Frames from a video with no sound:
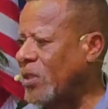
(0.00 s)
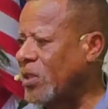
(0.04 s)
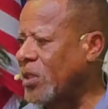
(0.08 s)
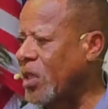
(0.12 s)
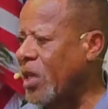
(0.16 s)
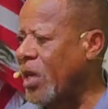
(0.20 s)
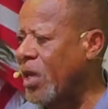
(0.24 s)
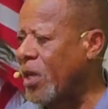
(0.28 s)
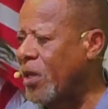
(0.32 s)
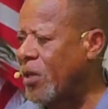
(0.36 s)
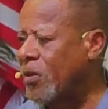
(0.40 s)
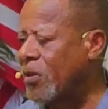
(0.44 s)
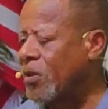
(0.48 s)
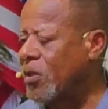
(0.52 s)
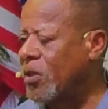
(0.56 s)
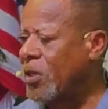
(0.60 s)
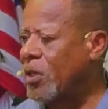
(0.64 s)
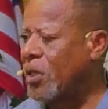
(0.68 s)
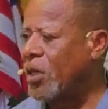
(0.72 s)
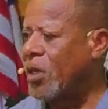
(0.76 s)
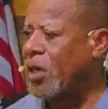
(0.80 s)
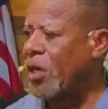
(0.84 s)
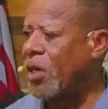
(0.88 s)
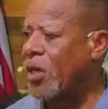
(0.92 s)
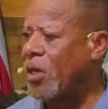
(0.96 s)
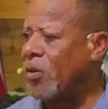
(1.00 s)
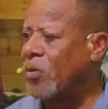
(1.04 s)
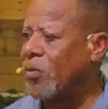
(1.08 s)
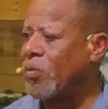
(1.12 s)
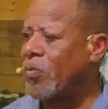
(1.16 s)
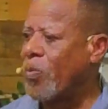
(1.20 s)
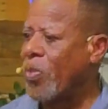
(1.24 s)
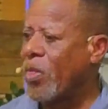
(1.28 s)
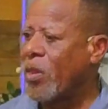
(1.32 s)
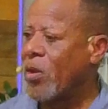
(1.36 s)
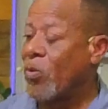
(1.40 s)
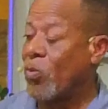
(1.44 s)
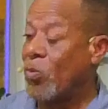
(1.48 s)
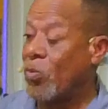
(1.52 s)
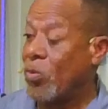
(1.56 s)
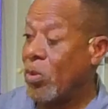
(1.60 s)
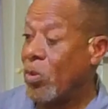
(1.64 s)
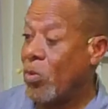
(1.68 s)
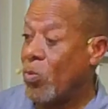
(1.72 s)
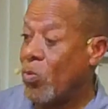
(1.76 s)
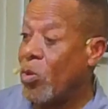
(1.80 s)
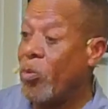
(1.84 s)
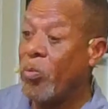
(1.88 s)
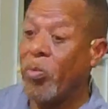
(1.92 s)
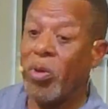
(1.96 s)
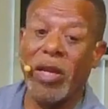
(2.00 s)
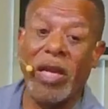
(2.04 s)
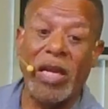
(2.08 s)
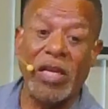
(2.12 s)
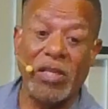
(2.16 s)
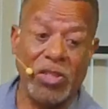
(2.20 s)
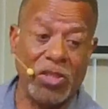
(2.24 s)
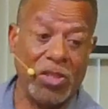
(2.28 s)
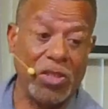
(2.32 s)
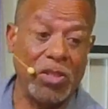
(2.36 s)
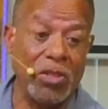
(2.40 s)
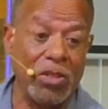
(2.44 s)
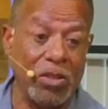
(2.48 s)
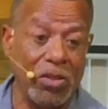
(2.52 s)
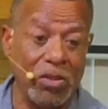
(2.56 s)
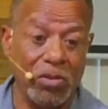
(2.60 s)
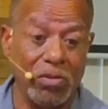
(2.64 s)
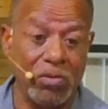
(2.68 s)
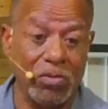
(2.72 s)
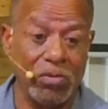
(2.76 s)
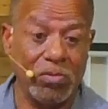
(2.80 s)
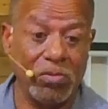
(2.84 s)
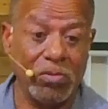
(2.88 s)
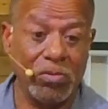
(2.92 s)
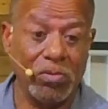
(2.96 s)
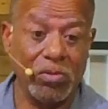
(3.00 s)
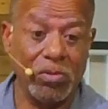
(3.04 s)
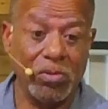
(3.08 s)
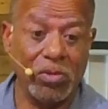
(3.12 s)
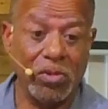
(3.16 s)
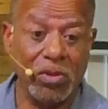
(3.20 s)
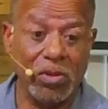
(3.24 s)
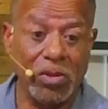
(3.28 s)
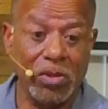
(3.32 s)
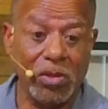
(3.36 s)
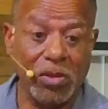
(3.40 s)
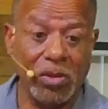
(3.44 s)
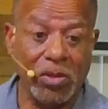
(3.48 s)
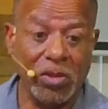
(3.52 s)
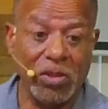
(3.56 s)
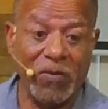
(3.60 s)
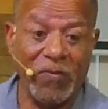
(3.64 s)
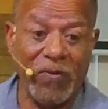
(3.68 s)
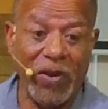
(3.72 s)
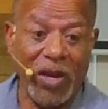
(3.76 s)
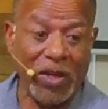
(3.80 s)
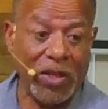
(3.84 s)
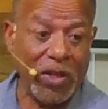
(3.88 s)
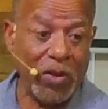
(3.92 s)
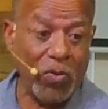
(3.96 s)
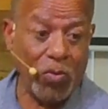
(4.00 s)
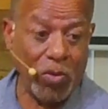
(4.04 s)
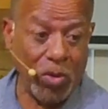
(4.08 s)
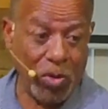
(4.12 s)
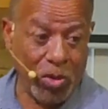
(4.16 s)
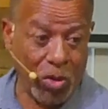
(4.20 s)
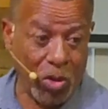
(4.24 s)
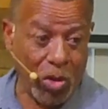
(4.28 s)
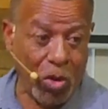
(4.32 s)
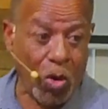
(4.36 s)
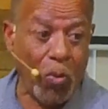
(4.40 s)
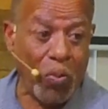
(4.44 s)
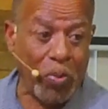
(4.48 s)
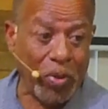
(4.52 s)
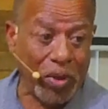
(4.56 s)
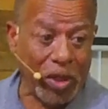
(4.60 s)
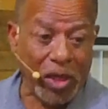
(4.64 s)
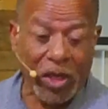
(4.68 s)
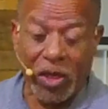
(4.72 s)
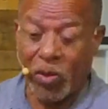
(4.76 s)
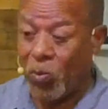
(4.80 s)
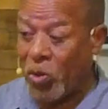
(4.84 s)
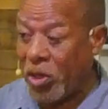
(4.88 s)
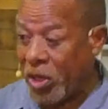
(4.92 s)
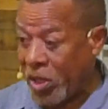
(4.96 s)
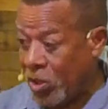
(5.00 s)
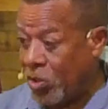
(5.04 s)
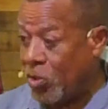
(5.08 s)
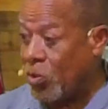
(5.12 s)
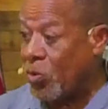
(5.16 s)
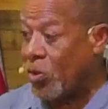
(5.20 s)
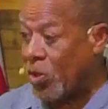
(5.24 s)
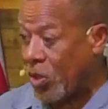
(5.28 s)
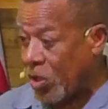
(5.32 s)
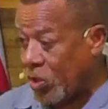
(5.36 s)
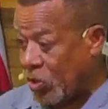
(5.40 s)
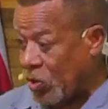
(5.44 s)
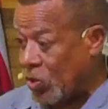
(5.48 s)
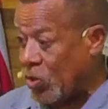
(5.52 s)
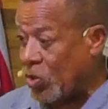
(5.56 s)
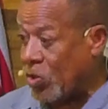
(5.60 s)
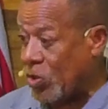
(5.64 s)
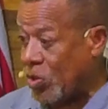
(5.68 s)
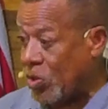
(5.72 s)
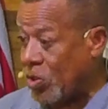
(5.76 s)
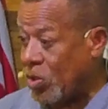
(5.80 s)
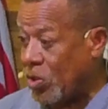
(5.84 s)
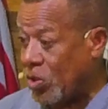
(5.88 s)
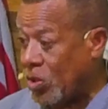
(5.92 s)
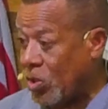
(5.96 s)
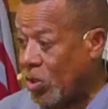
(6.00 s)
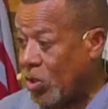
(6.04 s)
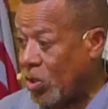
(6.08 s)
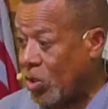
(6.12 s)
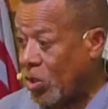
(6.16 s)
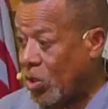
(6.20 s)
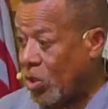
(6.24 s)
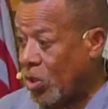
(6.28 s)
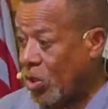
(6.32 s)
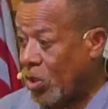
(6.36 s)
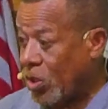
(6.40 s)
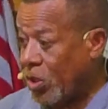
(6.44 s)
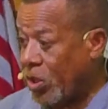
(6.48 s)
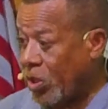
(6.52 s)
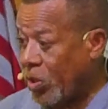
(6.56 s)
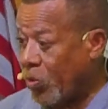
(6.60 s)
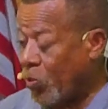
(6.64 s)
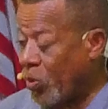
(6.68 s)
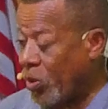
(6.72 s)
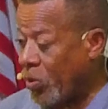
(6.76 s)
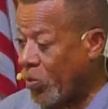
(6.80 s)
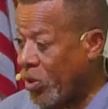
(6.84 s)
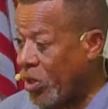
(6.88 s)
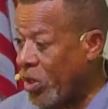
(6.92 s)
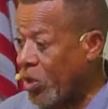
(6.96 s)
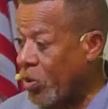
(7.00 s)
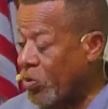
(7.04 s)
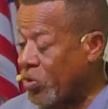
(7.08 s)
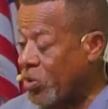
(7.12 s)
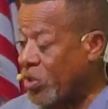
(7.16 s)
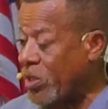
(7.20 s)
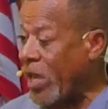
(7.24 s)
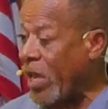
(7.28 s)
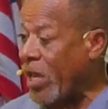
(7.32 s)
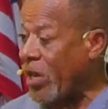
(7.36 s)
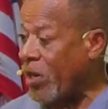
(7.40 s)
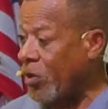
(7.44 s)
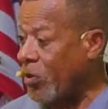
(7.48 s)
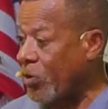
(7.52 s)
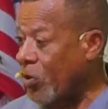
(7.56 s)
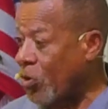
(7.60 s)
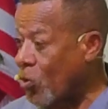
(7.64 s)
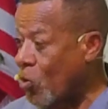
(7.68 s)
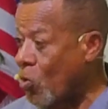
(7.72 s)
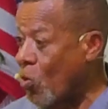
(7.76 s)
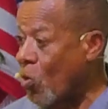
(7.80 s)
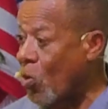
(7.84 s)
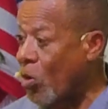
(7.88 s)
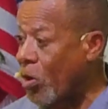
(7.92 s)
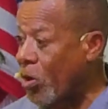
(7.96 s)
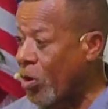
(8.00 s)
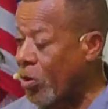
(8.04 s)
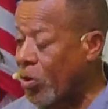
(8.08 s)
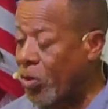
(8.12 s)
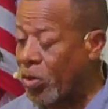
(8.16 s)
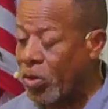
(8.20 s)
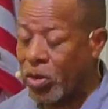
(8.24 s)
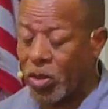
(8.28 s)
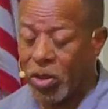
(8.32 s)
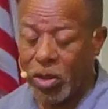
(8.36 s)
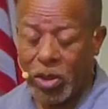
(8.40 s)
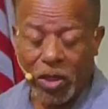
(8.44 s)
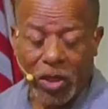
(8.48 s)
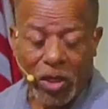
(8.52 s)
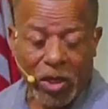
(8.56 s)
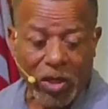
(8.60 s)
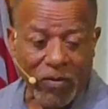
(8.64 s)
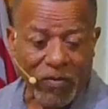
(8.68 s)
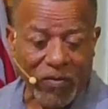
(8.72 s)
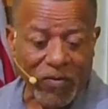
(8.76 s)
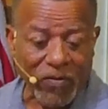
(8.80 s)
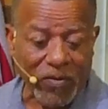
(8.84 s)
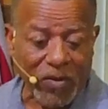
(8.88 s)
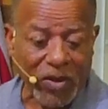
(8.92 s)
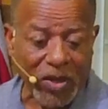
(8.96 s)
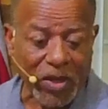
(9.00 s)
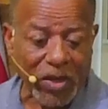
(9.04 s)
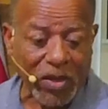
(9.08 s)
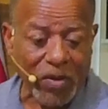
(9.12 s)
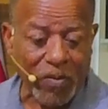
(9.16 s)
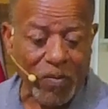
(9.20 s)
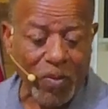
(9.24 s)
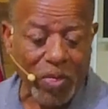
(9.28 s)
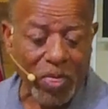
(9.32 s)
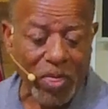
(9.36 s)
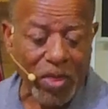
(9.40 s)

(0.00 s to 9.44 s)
Okay? Uh, we're blessed. The fact that openly we can do this you know, we, we can go stand on the corner of um,